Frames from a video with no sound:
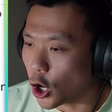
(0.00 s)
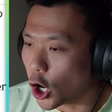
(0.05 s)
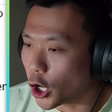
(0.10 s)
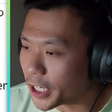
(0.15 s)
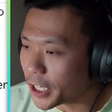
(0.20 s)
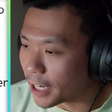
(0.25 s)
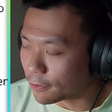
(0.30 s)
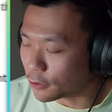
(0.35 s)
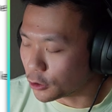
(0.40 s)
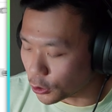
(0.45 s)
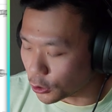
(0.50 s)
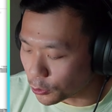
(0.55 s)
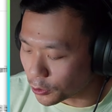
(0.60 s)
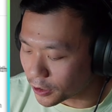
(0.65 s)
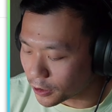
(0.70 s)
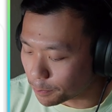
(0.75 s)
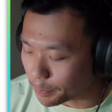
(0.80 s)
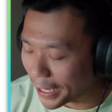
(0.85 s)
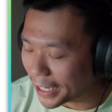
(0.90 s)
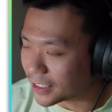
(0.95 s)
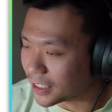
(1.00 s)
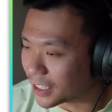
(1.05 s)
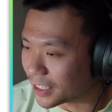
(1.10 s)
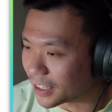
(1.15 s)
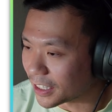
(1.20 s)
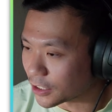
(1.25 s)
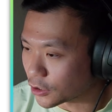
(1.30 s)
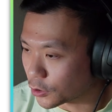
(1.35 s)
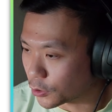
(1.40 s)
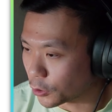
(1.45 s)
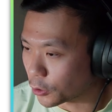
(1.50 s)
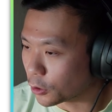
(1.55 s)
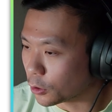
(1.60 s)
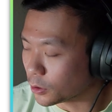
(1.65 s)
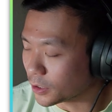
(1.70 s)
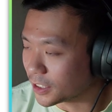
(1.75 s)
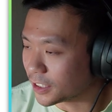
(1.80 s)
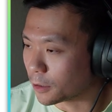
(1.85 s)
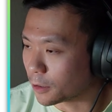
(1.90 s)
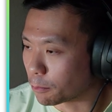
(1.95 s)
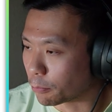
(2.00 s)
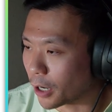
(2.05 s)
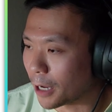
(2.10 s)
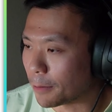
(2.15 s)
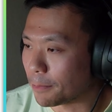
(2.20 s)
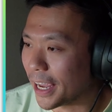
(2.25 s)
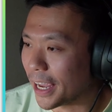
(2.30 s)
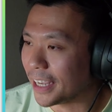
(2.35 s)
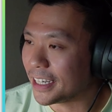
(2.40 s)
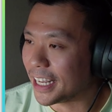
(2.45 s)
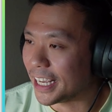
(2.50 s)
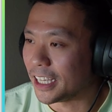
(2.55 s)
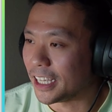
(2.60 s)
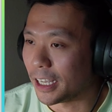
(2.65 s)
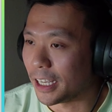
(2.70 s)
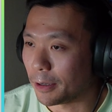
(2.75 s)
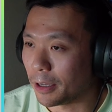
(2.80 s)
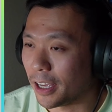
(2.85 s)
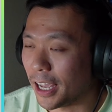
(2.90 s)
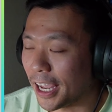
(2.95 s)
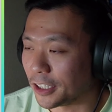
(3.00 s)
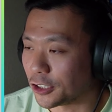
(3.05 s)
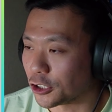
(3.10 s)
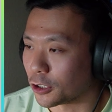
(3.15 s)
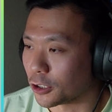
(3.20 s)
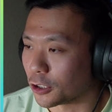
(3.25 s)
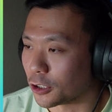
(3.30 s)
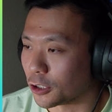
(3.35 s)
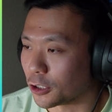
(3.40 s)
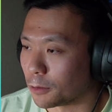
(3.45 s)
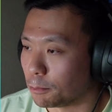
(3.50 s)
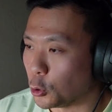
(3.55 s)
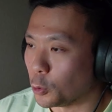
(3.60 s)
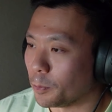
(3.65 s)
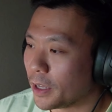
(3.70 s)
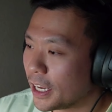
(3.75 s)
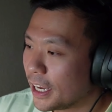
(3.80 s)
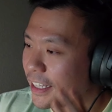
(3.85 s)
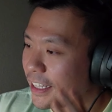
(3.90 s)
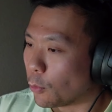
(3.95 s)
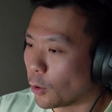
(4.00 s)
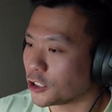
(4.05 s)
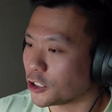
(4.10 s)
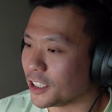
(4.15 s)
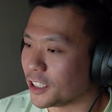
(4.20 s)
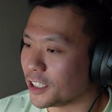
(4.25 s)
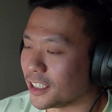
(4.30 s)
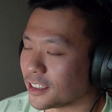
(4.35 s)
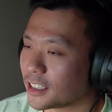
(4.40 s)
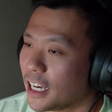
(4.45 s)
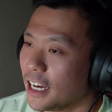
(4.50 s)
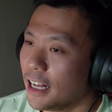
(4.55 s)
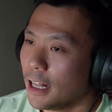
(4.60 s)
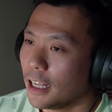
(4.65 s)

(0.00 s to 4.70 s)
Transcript: all you have to do is paste in this thorough system prompt and hit Enter. Boom. Now watch this.